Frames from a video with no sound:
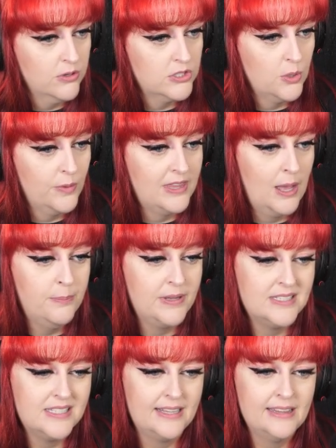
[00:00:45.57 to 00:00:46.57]
So with that
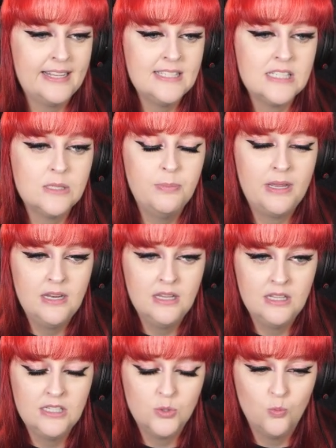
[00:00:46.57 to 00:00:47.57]
being said, let's spin
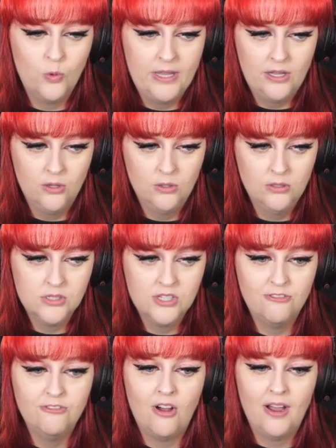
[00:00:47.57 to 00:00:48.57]
this wheel to
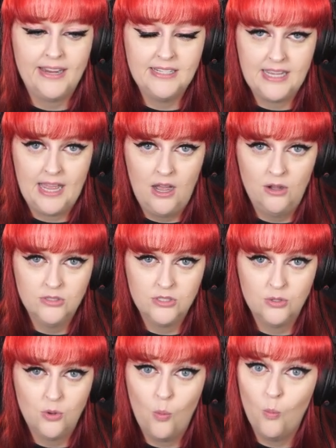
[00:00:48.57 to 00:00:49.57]
find
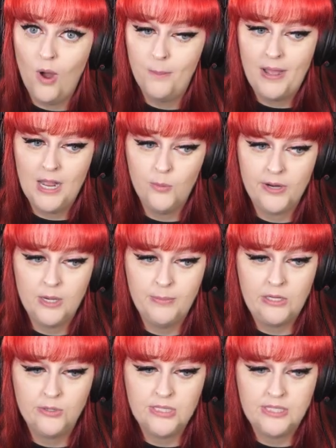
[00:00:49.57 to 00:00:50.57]
out what pack we're going to be
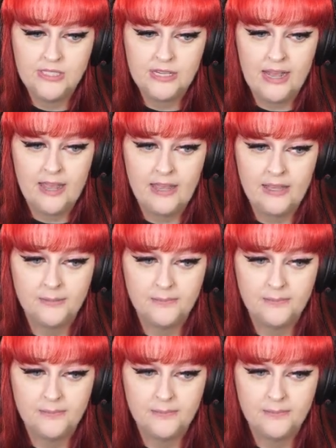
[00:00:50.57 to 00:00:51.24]
using today.